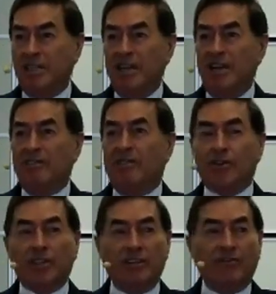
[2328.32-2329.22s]
for the
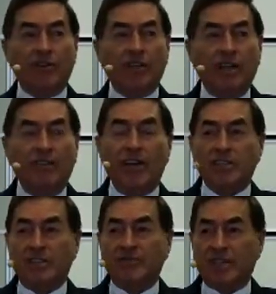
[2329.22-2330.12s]
forgiveness of
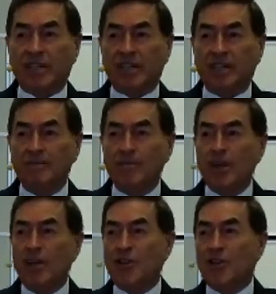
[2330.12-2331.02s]
sin
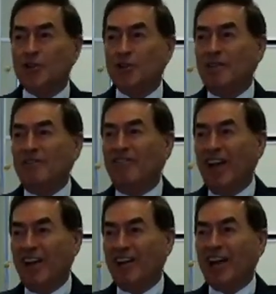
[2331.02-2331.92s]
through the veil
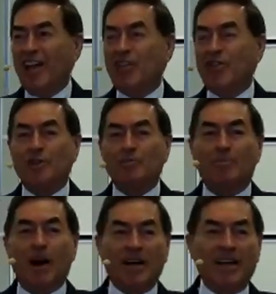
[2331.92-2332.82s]
and through the
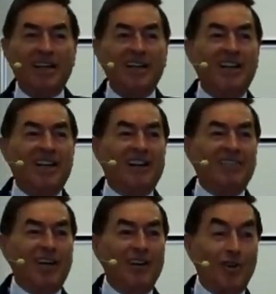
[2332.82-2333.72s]
body of the
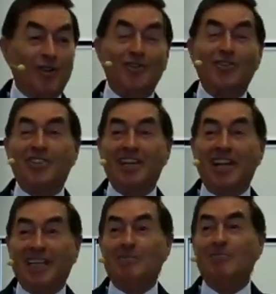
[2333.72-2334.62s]
Lord and the
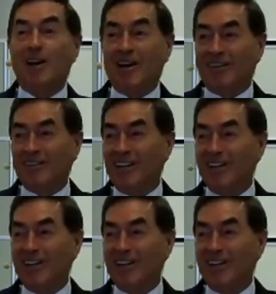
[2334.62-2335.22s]
blood of the Lord